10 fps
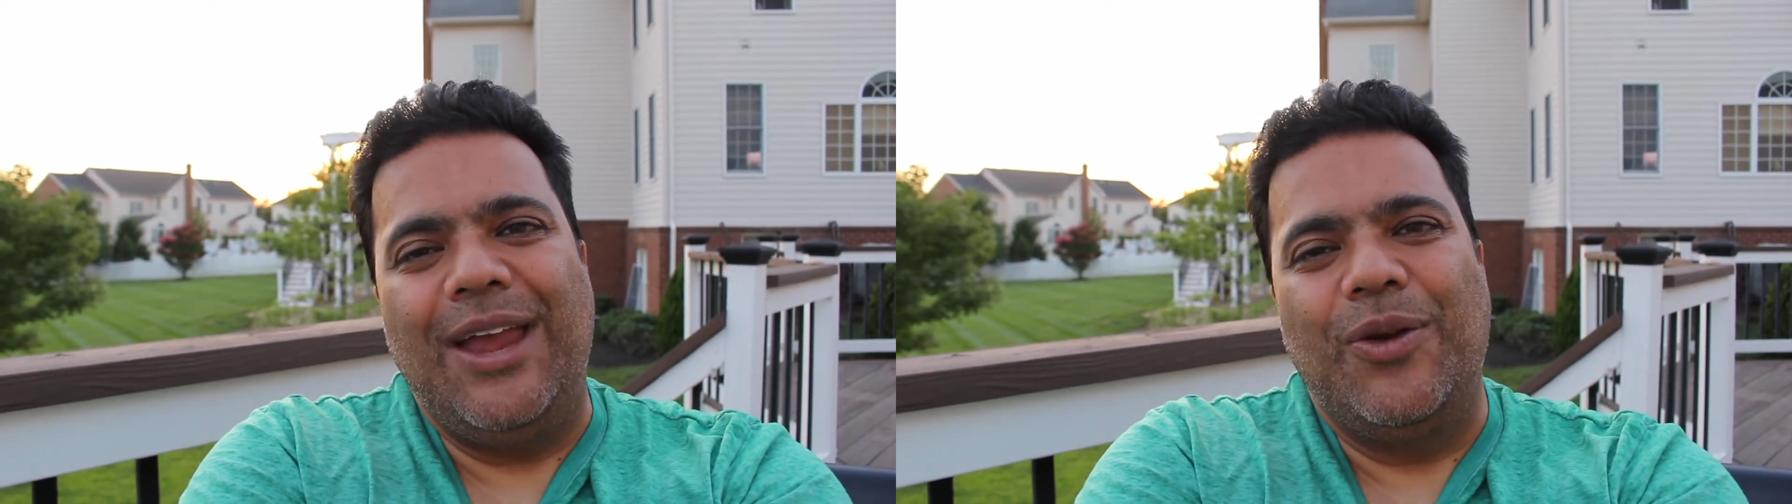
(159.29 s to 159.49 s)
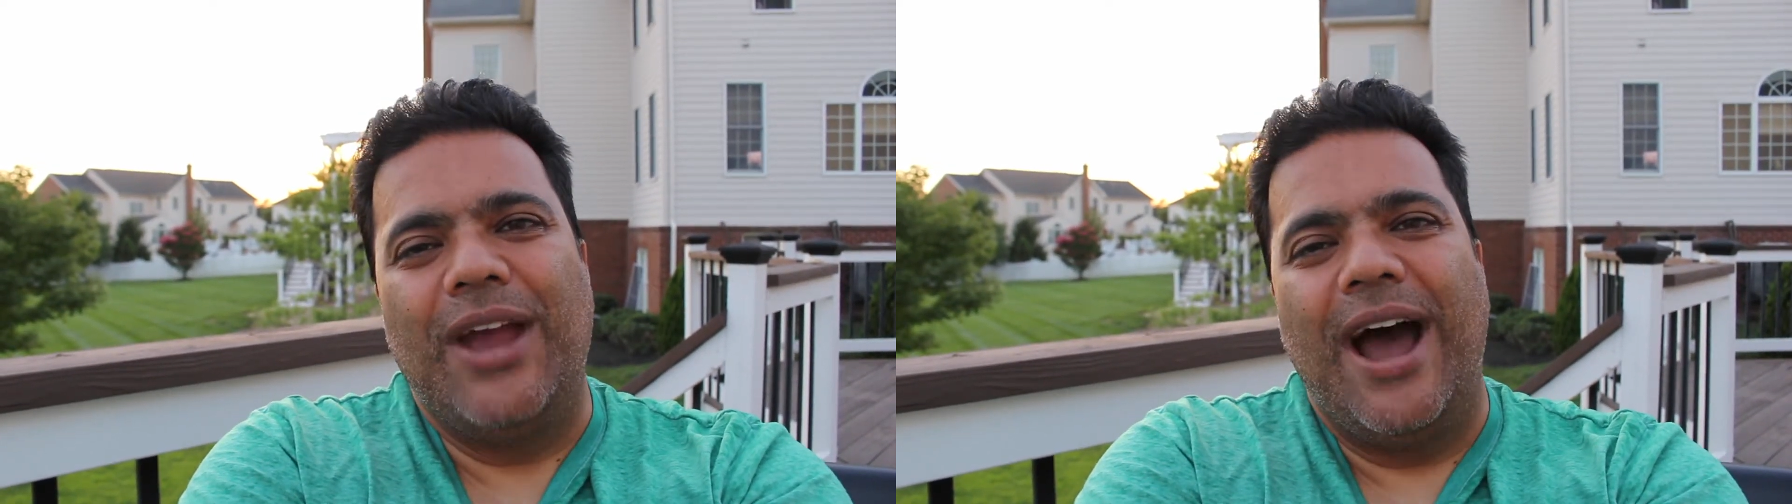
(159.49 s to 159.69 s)

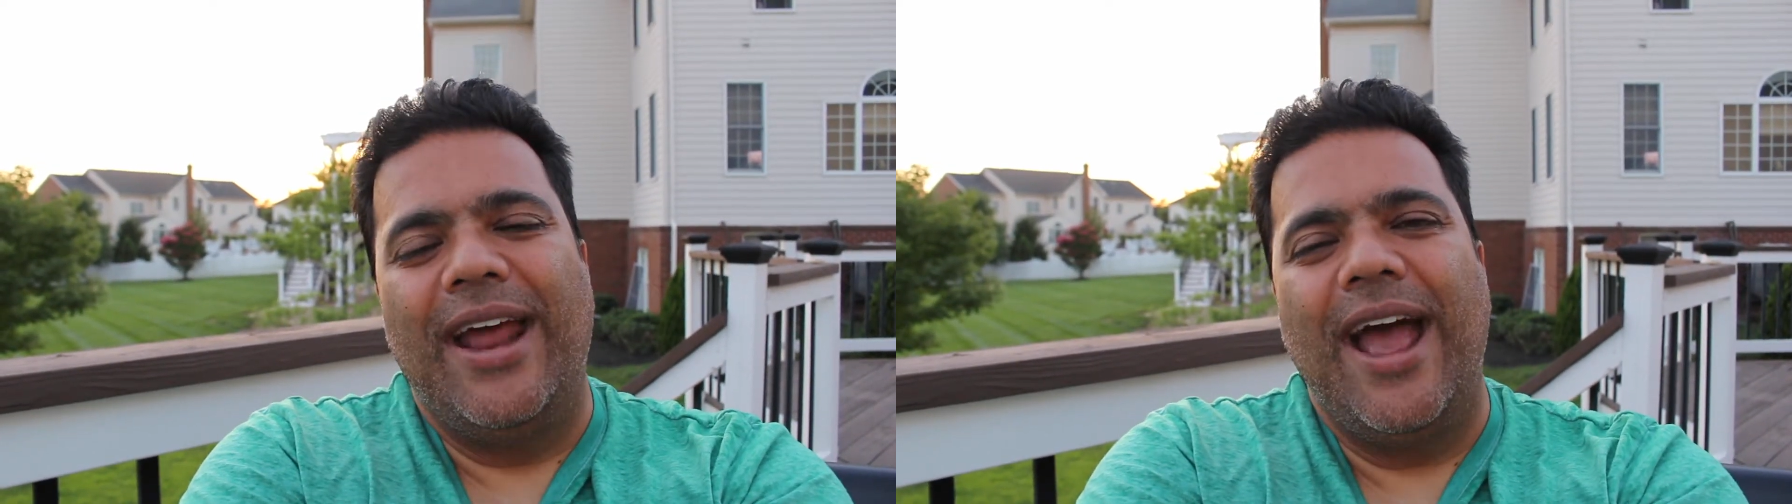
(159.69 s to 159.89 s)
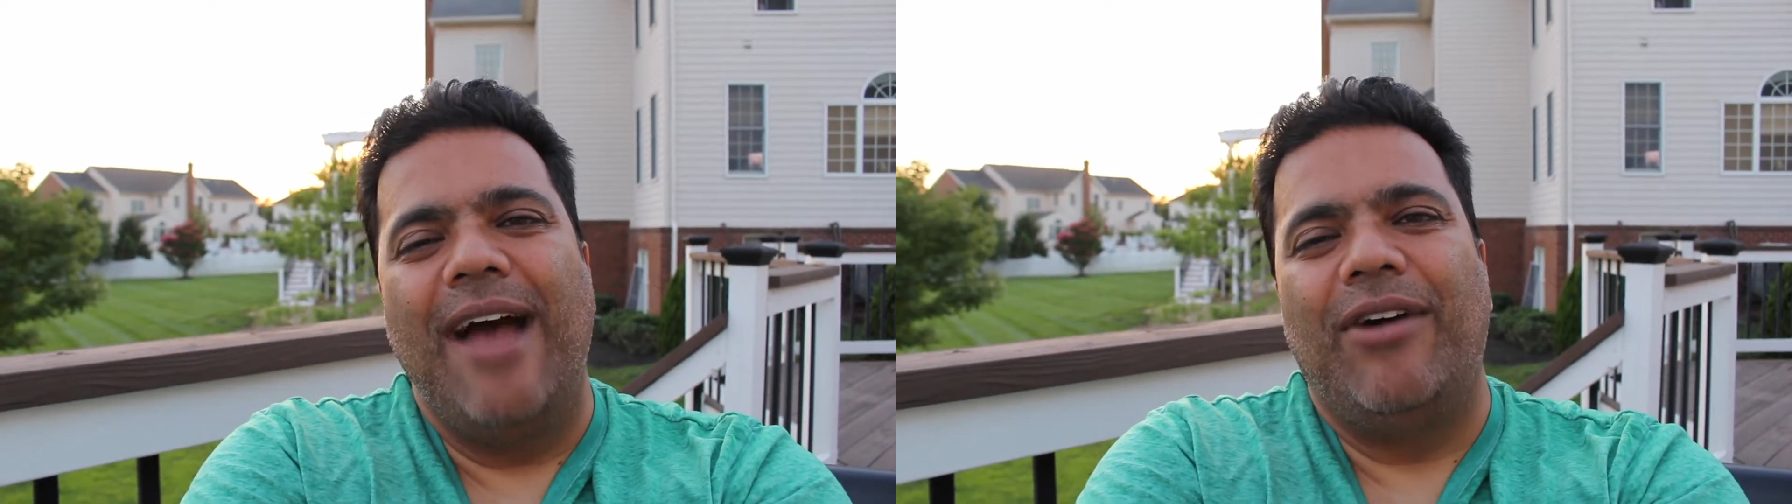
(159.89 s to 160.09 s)
You got
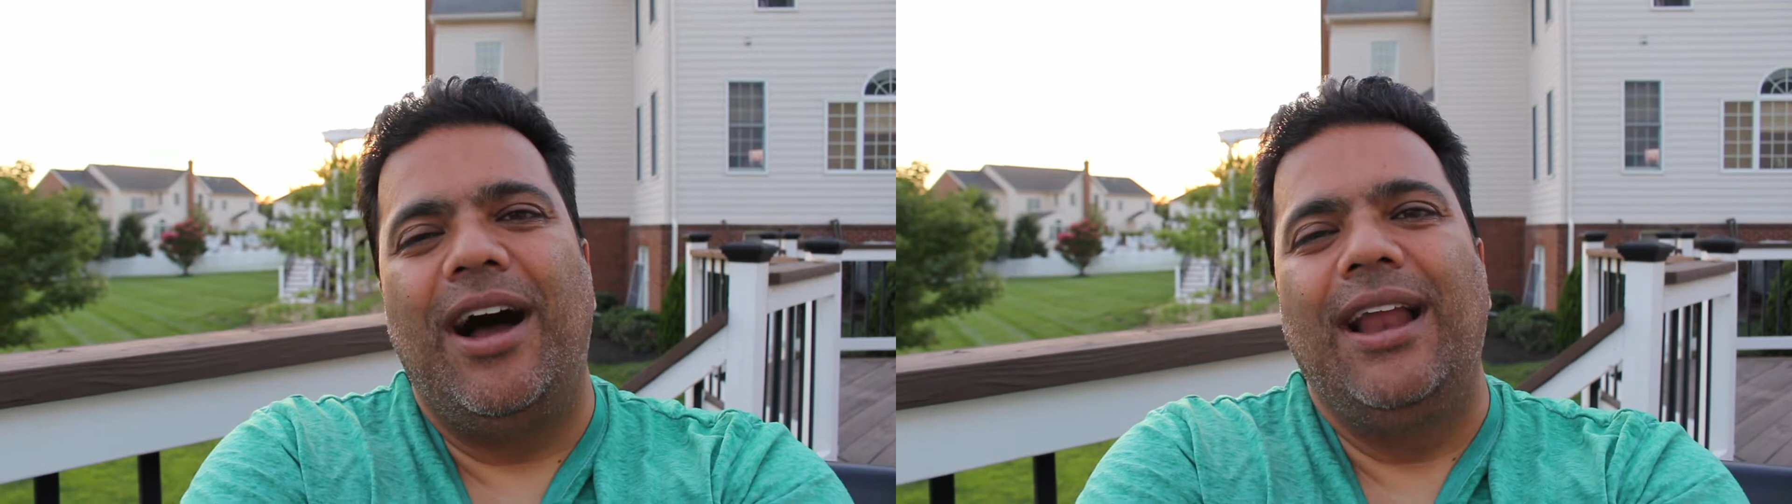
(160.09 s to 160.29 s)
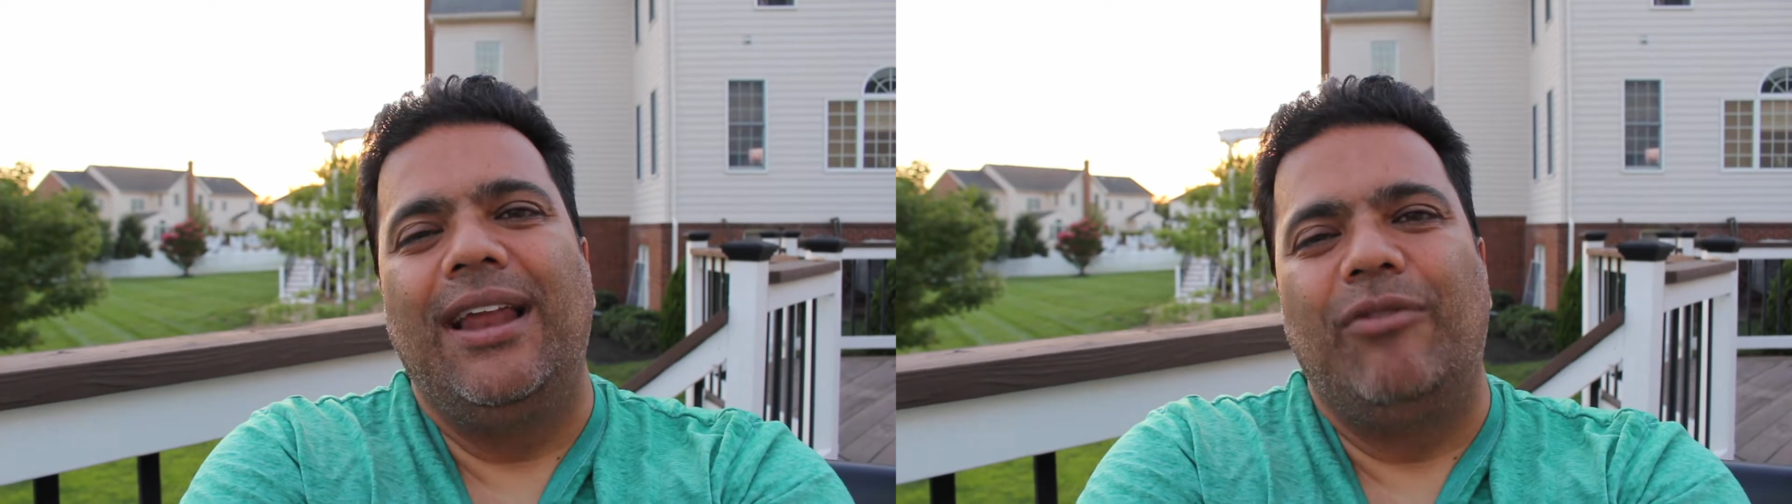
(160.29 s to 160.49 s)
to have a
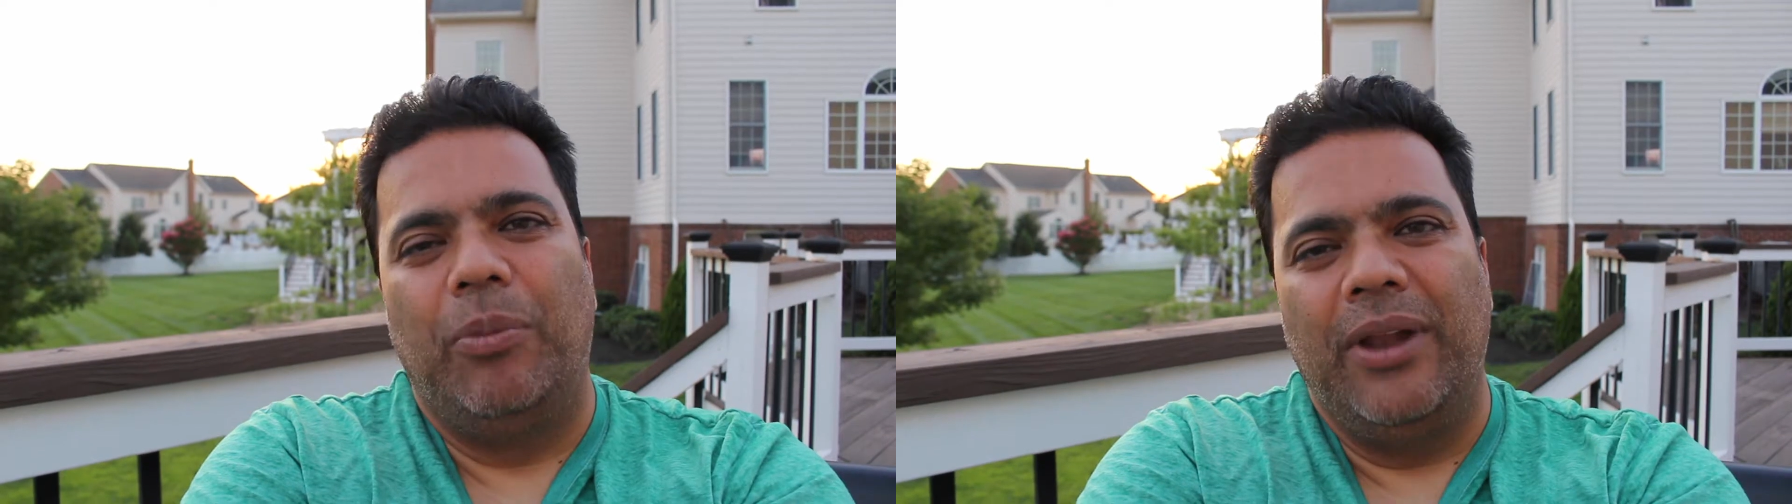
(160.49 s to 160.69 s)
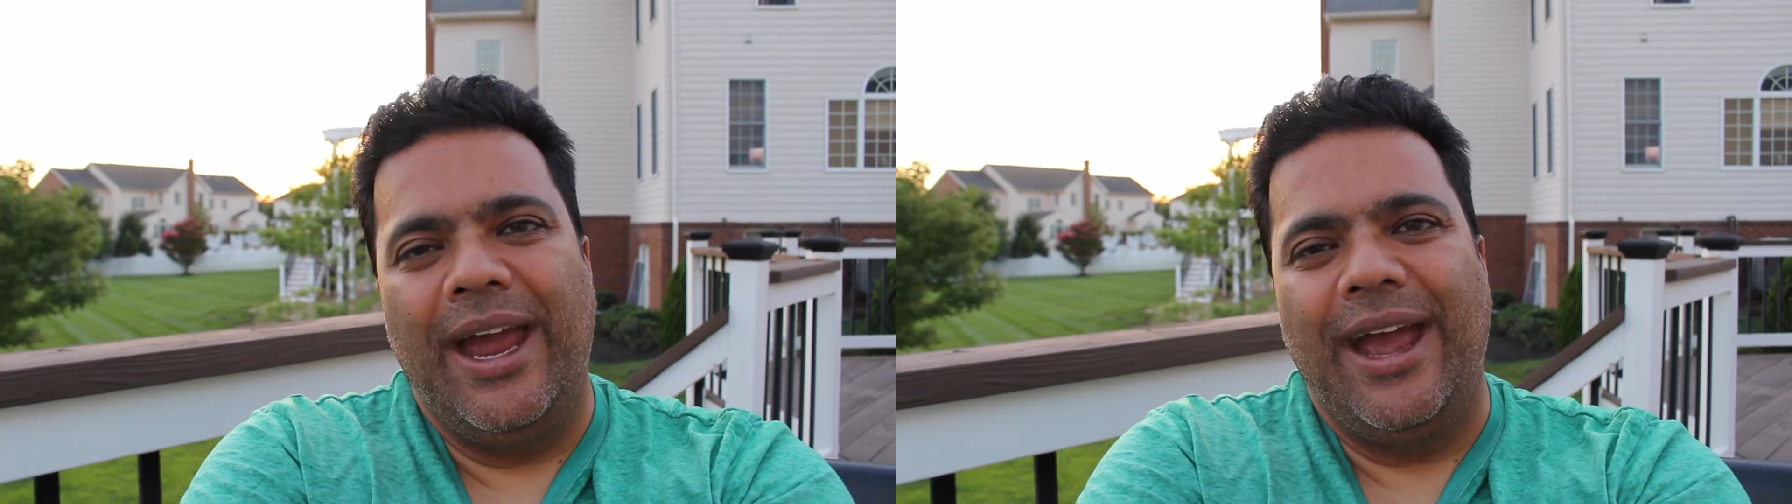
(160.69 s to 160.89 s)

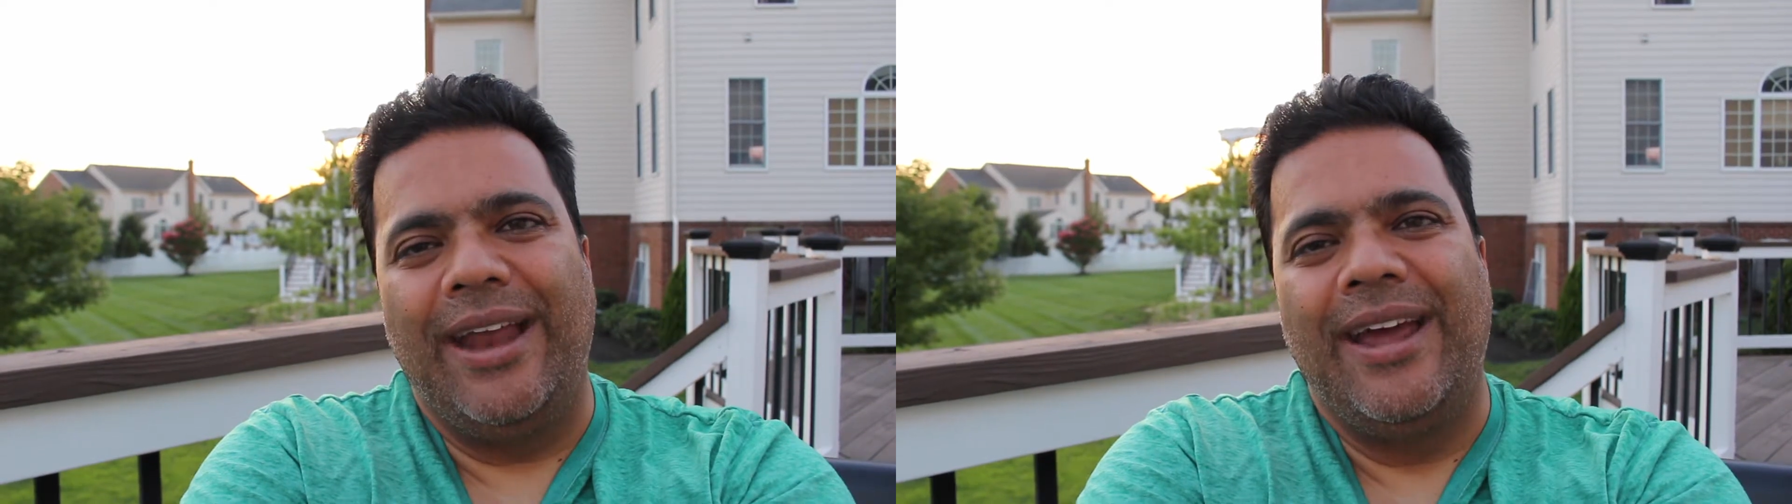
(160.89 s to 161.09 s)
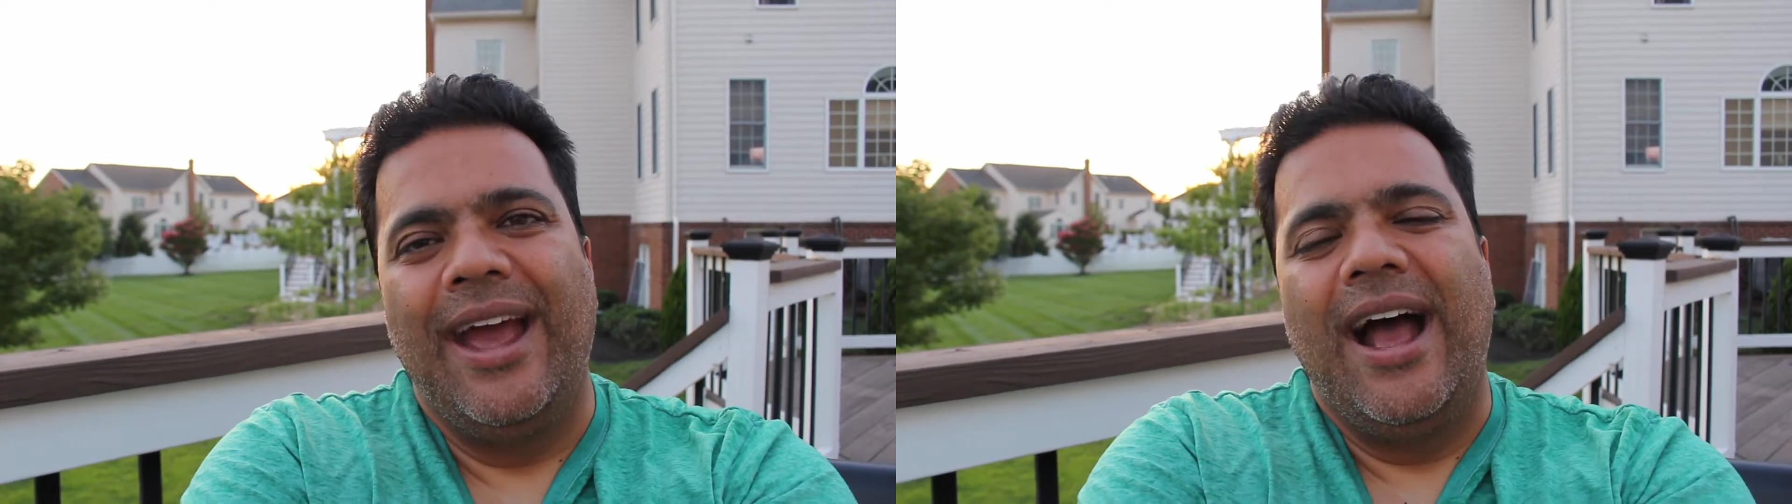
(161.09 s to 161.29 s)
high-level plan.